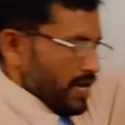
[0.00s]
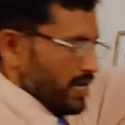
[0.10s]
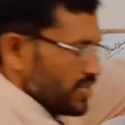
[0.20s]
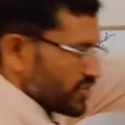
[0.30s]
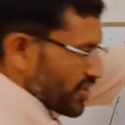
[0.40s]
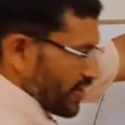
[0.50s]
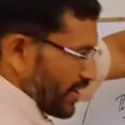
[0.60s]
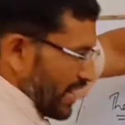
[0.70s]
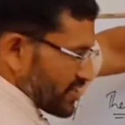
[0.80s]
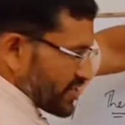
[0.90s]
See, you
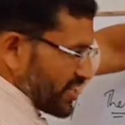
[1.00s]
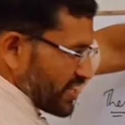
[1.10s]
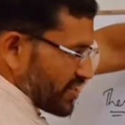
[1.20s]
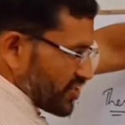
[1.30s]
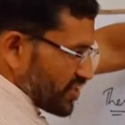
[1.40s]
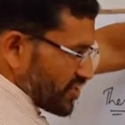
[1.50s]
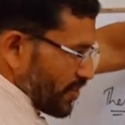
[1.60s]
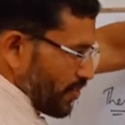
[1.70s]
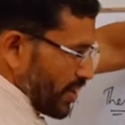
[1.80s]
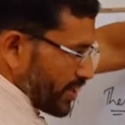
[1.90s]
can see this is the
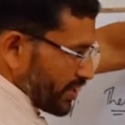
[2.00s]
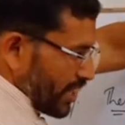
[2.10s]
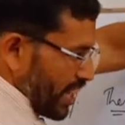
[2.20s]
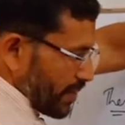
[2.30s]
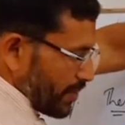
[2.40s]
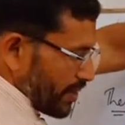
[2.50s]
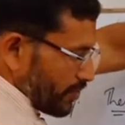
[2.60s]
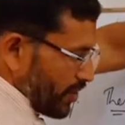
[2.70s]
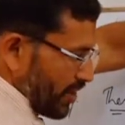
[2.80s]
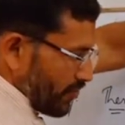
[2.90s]
one carbon
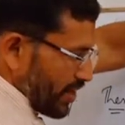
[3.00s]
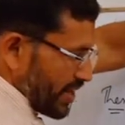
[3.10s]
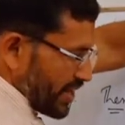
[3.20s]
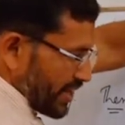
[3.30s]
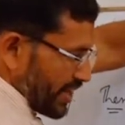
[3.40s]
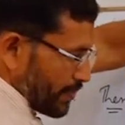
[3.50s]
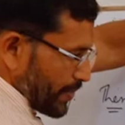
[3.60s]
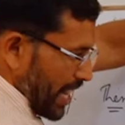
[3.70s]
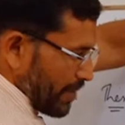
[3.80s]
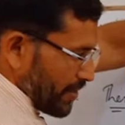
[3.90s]
or 1 degree
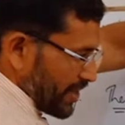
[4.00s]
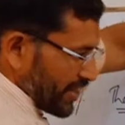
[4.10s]
primary